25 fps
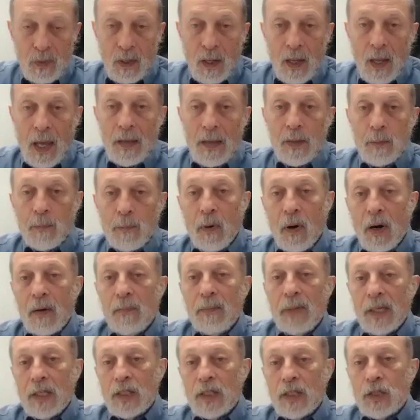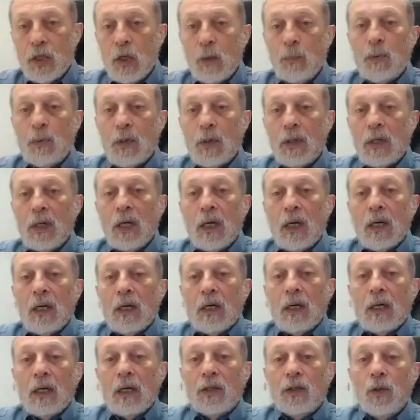And the PARMEDS Super,
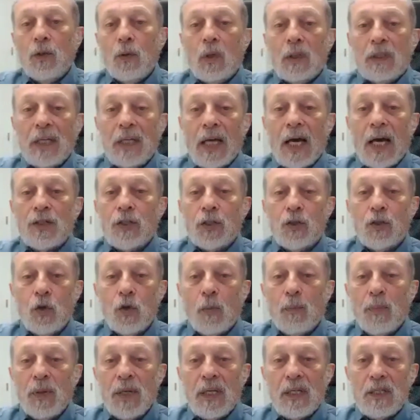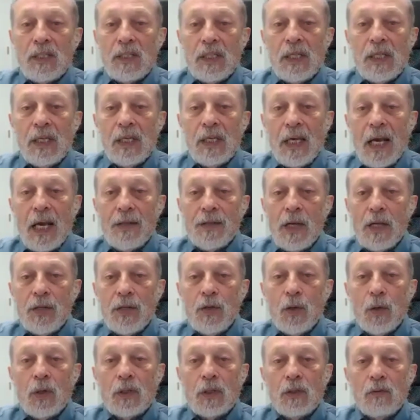you attach it to a PC, and then
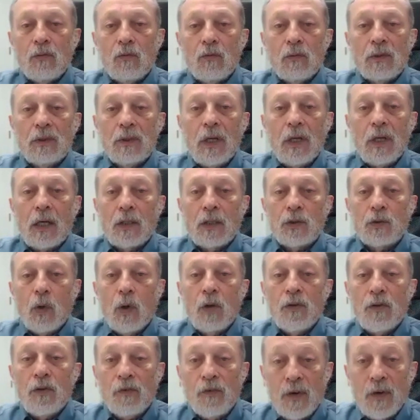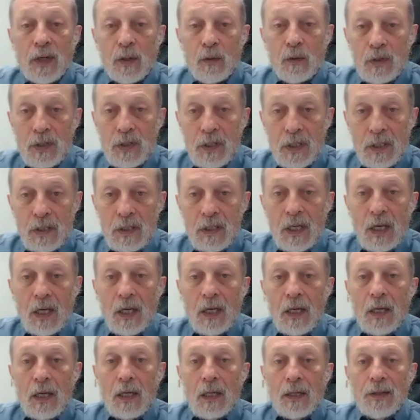you can control the frequencies.
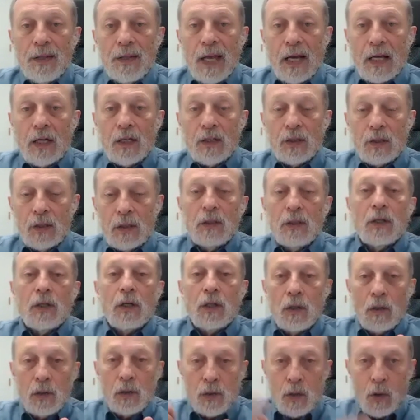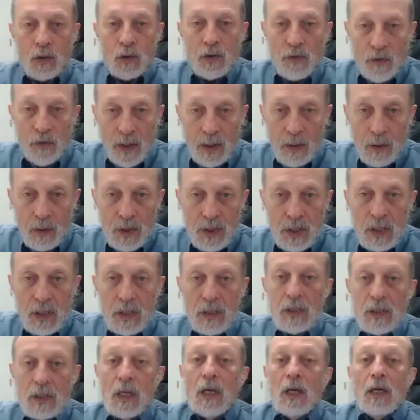You can control the
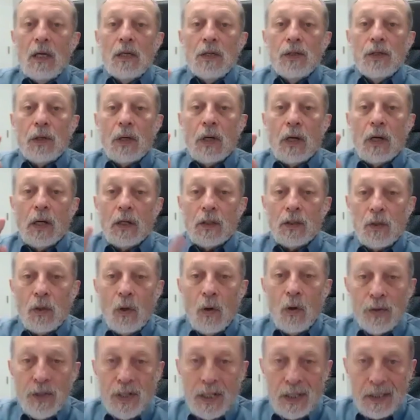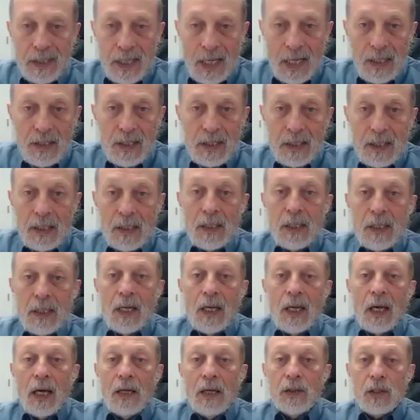frequencies, you can control the intensity,
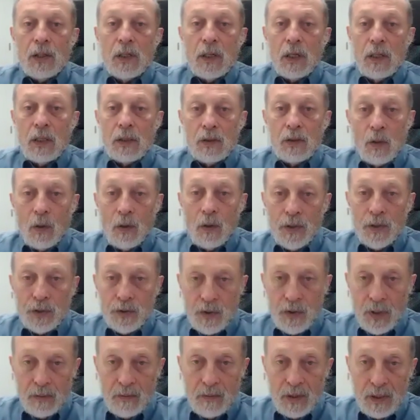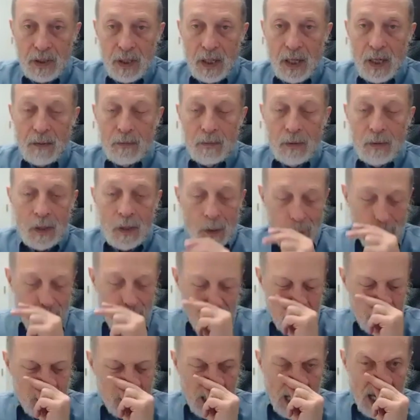and you can control the treatment time.
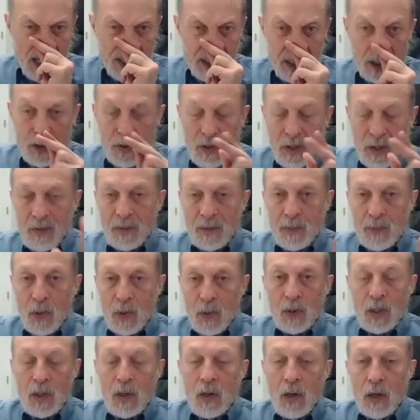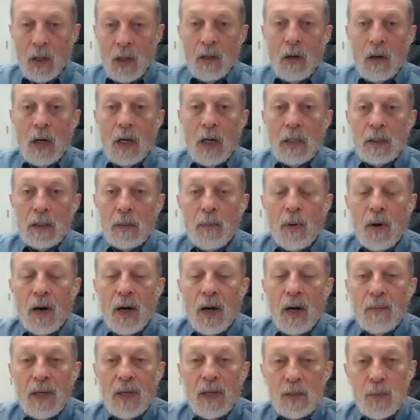The standard treatment protocol on the
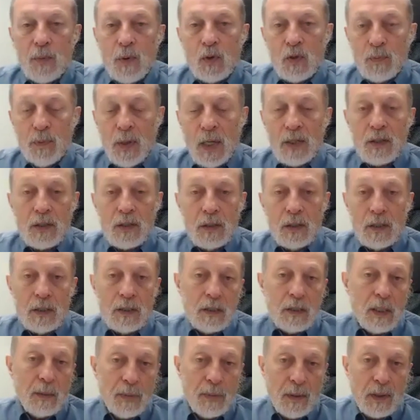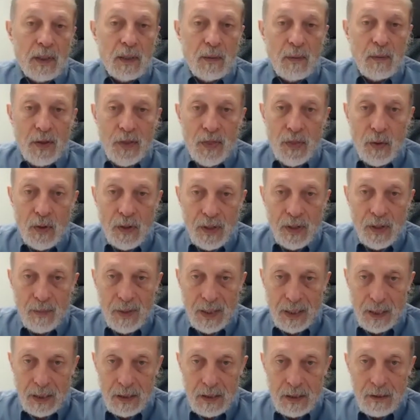PARMEDS Pro Special is typically about 30
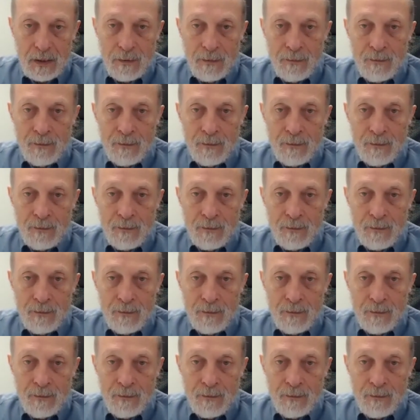minutes.